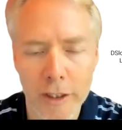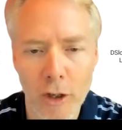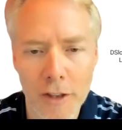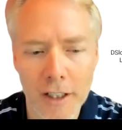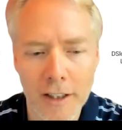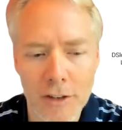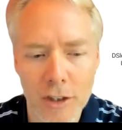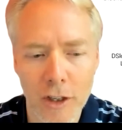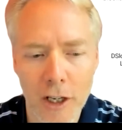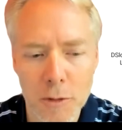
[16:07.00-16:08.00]
No, I think that's
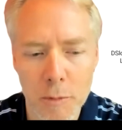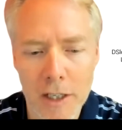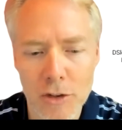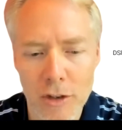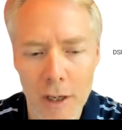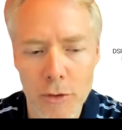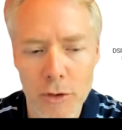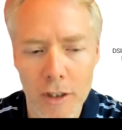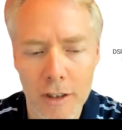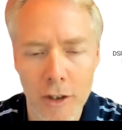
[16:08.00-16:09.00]
a good explanation. That was
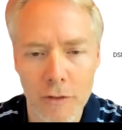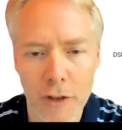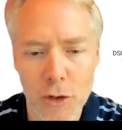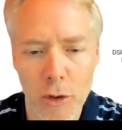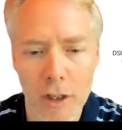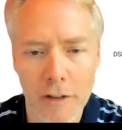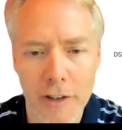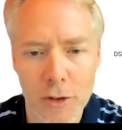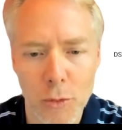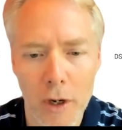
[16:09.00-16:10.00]
a good visual of
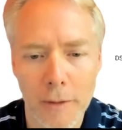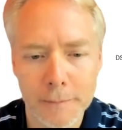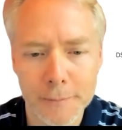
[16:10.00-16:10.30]
it as well.